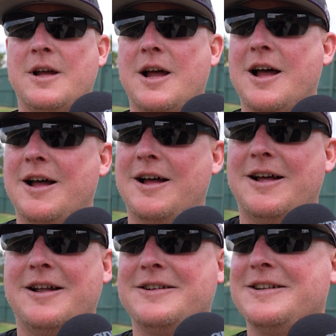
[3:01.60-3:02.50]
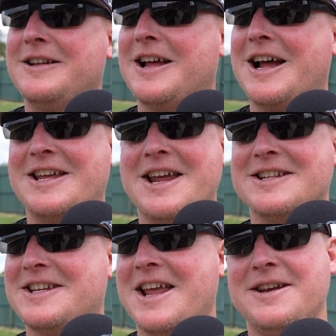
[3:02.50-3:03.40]
I
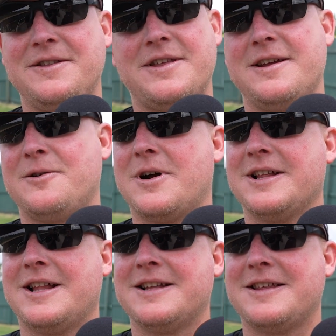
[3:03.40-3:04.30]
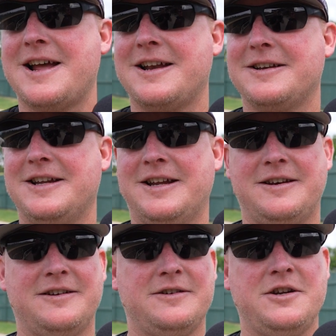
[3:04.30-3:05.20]
can't say anything quite like that.
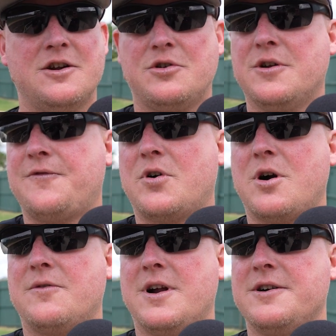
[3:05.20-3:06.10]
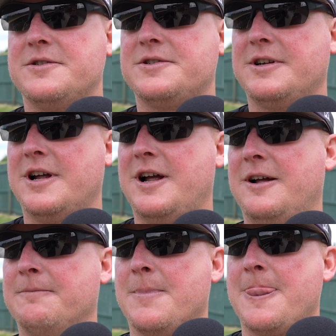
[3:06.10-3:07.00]
And, good for our runners.
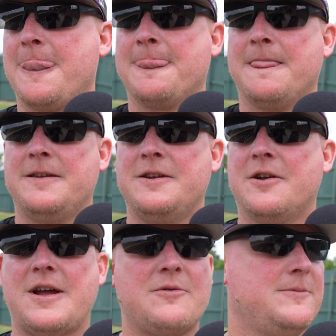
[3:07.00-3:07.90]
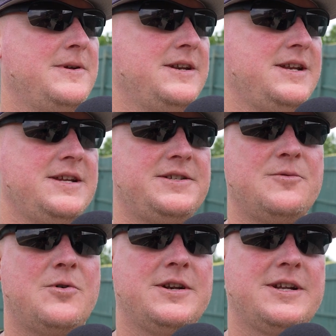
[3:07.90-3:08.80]
That would have been an easy
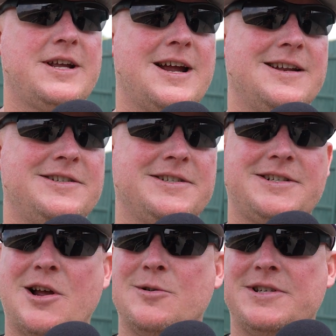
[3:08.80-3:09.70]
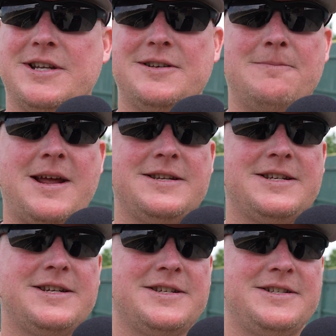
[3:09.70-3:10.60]
one to kind of just coast into
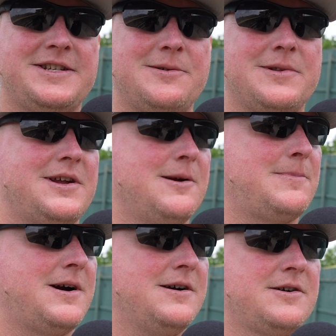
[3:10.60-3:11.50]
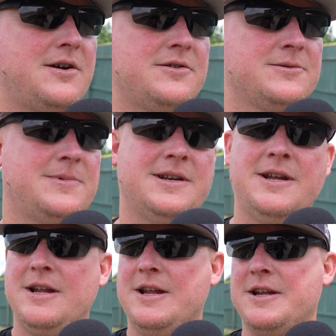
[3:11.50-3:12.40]
bases and see what the umpire calls. But,
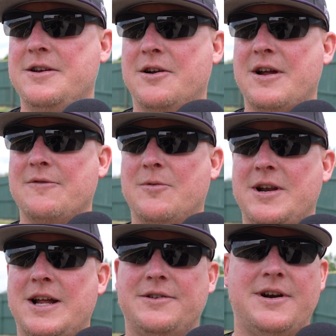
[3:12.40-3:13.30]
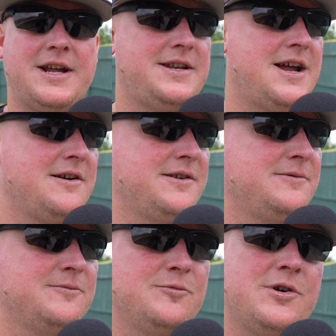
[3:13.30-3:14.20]
everyone had their head down,
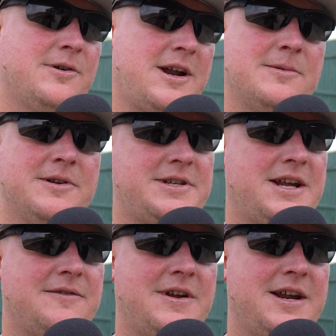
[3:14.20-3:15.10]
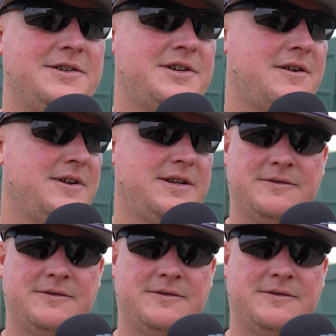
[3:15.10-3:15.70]
and we were able to take advantage of it.